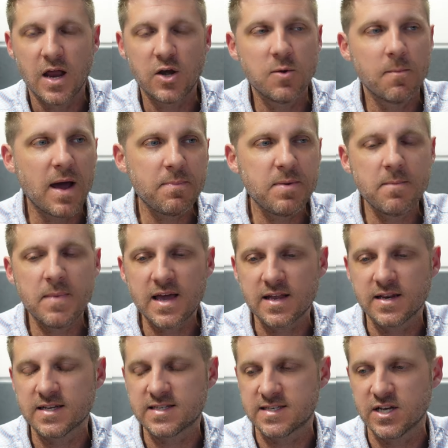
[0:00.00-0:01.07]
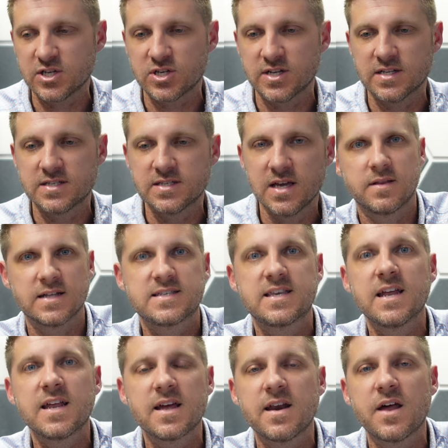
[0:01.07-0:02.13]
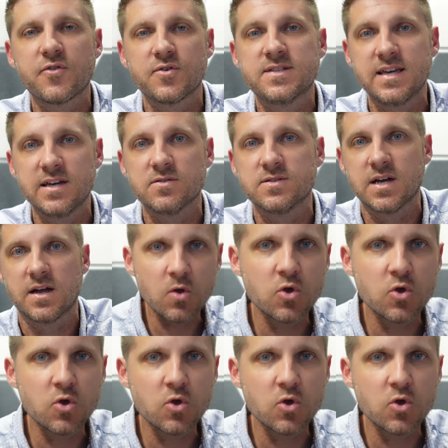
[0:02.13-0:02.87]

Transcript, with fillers: And you might be making decisions that's getting another deal done.